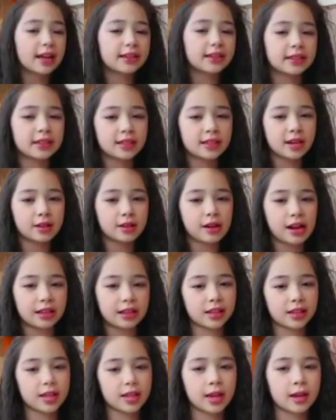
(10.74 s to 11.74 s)
I didn't know
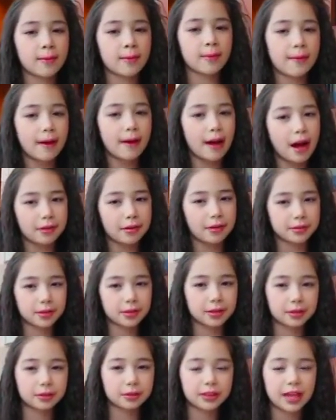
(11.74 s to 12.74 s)
anything about
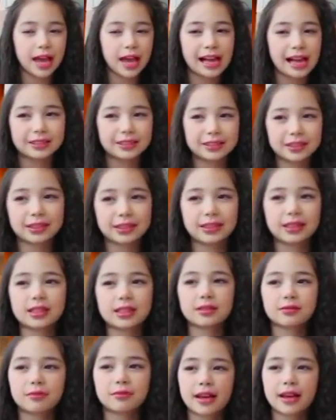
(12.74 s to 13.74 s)
household
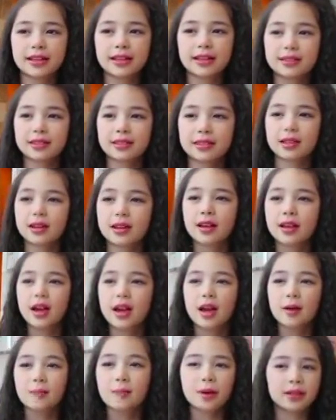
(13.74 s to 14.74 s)
hazardous waste.
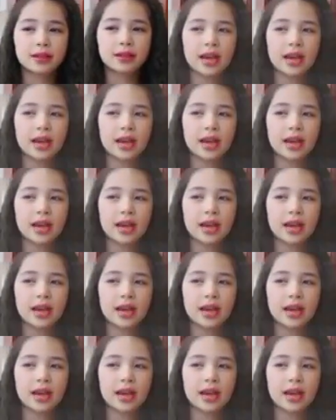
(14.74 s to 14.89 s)
But